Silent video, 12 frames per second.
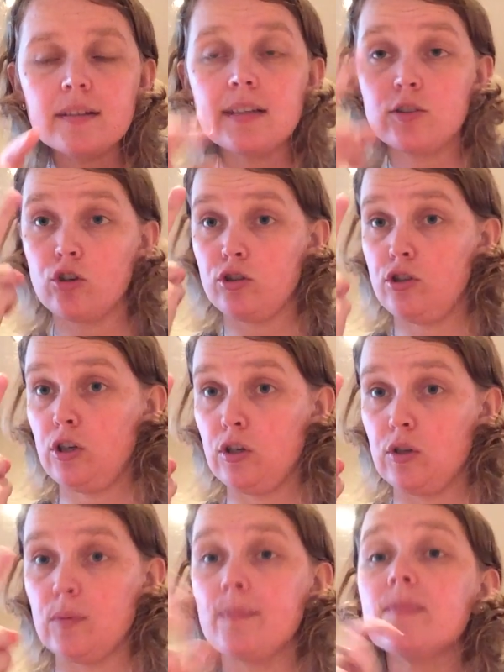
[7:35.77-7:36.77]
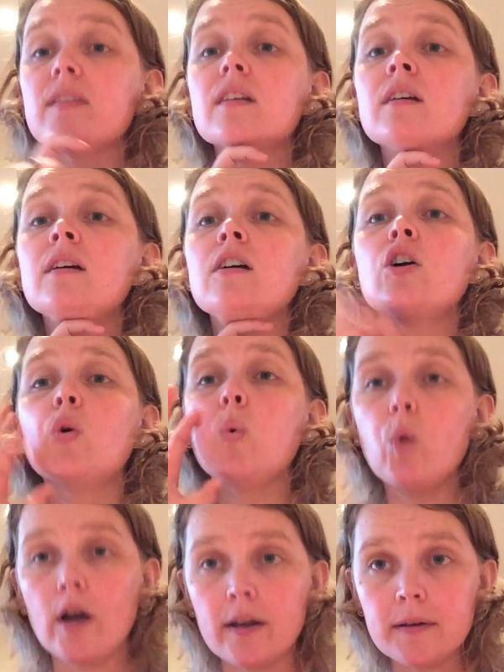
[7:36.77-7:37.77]
It's got 2,
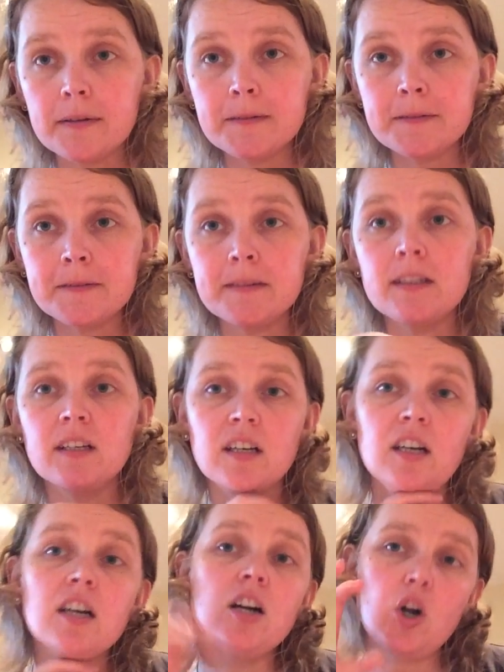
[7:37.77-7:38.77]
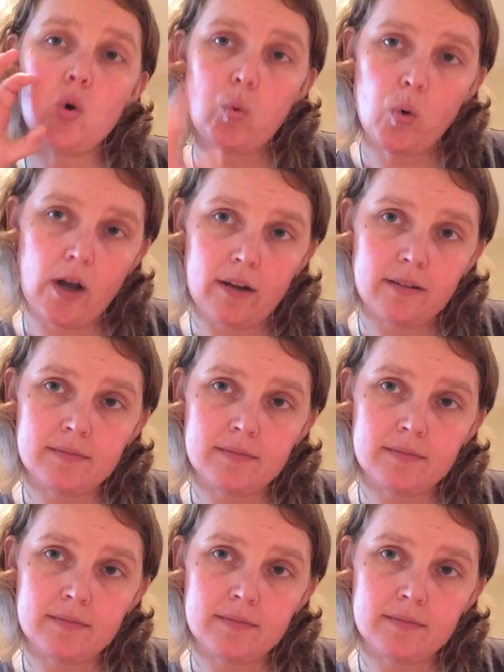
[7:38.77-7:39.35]
Qu, Qu.